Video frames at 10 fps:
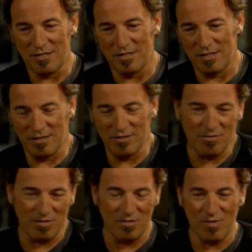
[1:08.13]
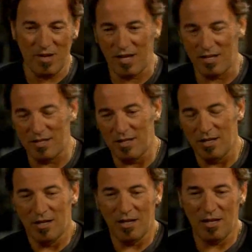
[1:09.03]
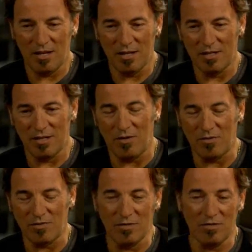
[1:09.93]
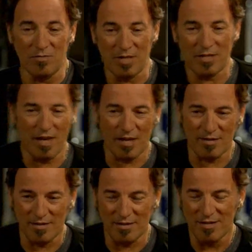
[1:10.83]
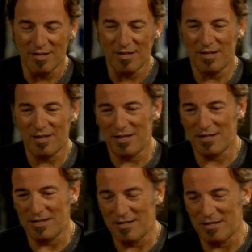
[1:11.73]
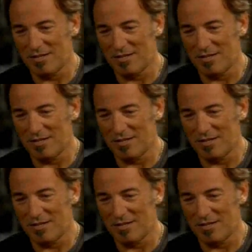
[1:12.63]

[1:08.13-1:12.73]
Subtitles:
you're on your way, and you miss the exit, and